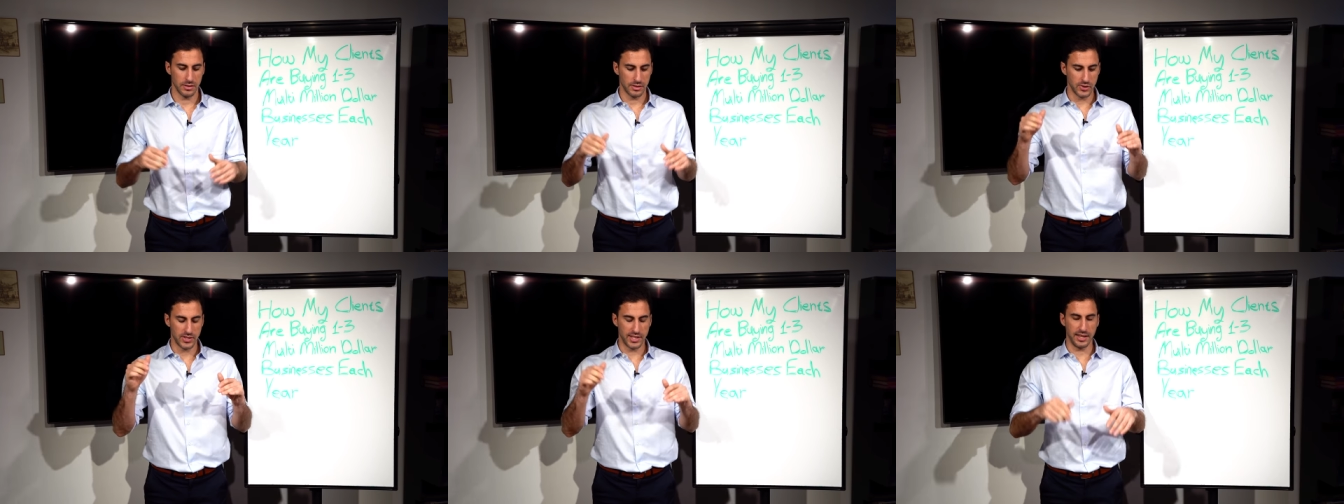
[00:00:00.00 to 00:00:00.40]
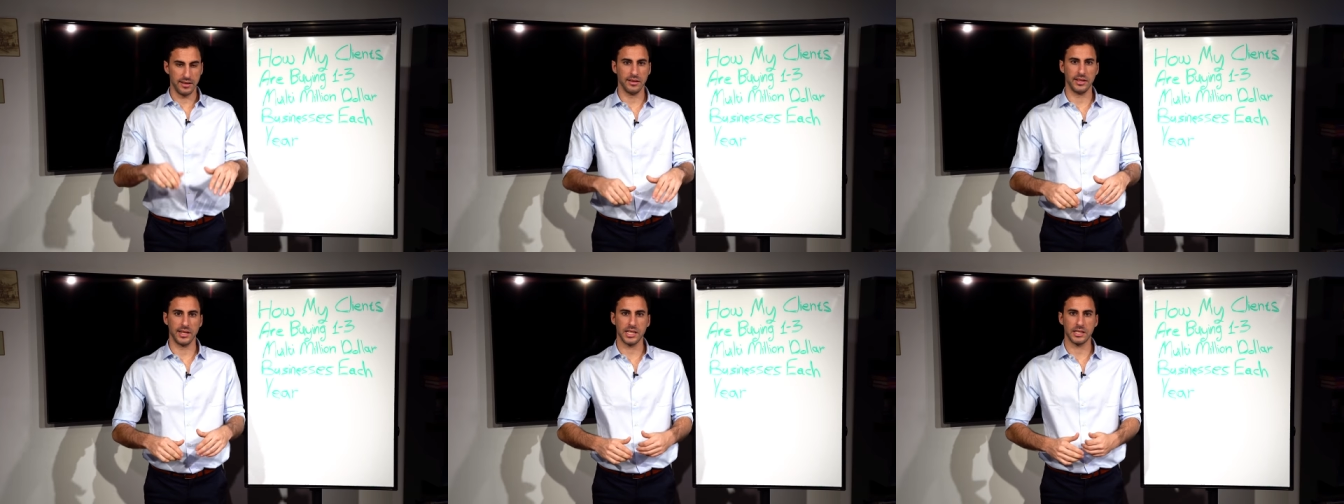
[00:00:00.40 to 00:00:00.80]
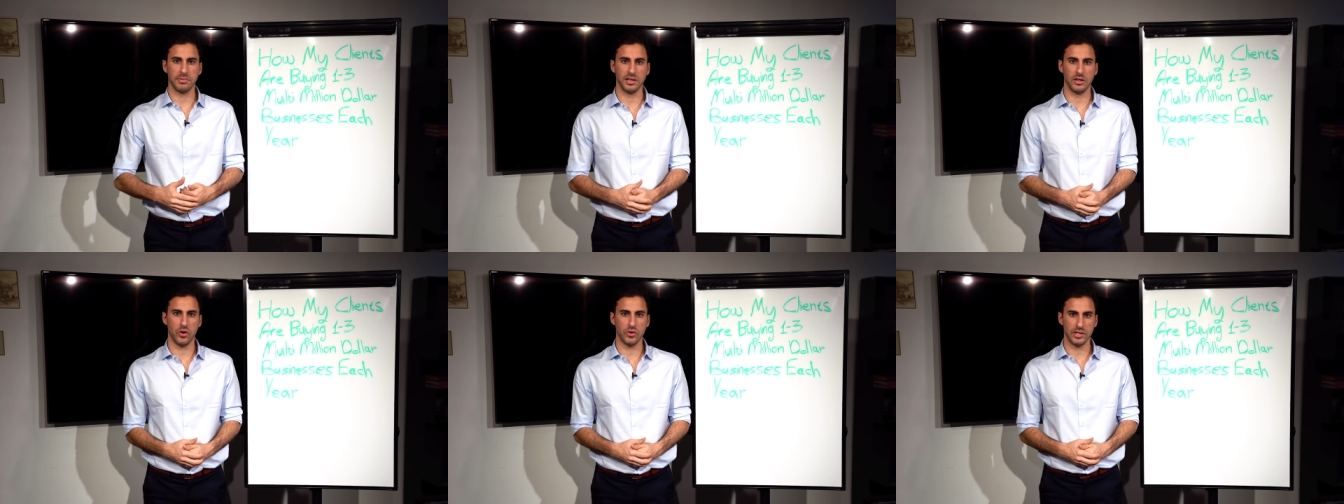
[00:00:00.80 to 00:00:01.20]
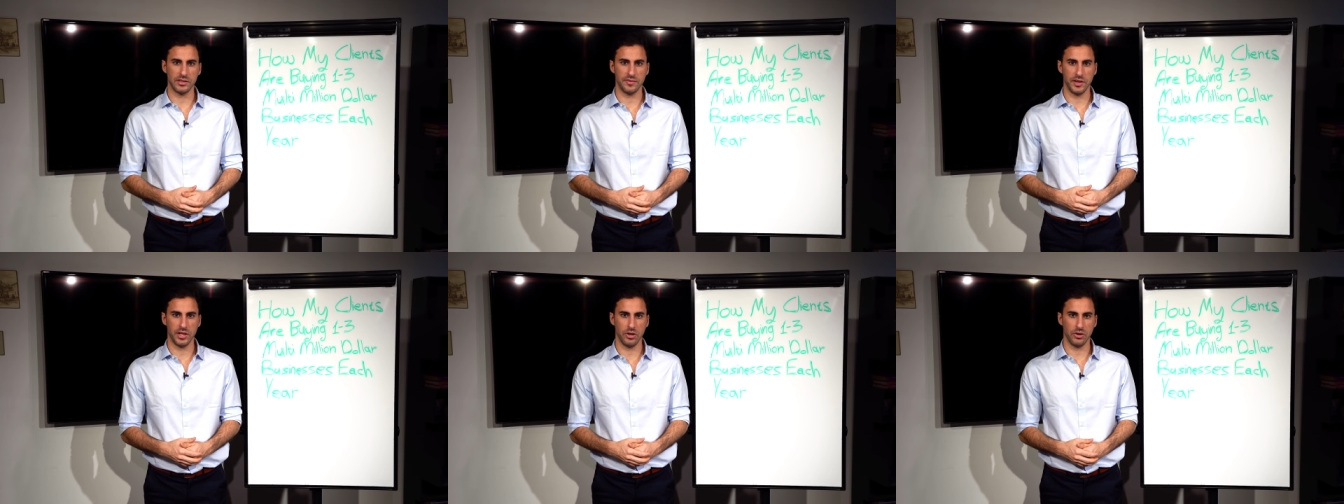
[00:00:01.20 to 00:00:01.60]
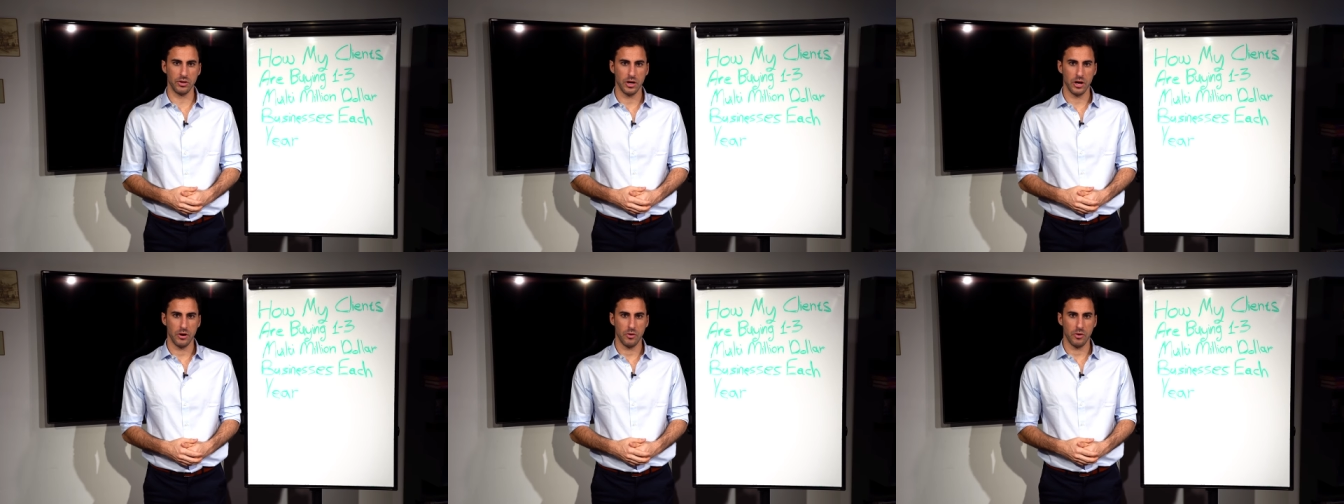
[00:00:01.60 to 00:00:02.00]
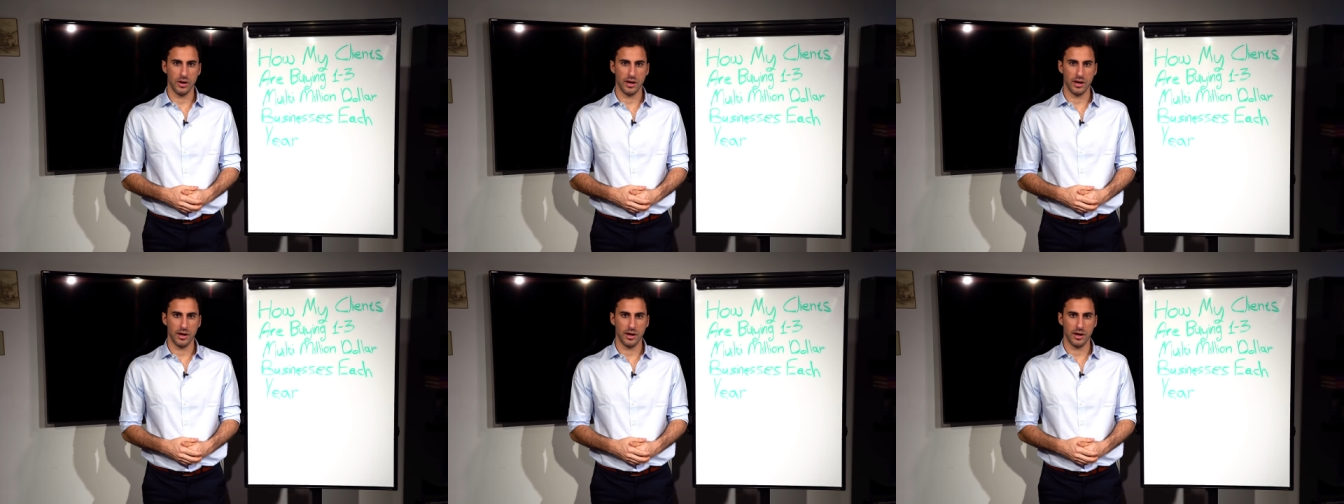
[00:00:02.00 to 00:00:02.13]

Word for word: So, see the links below this video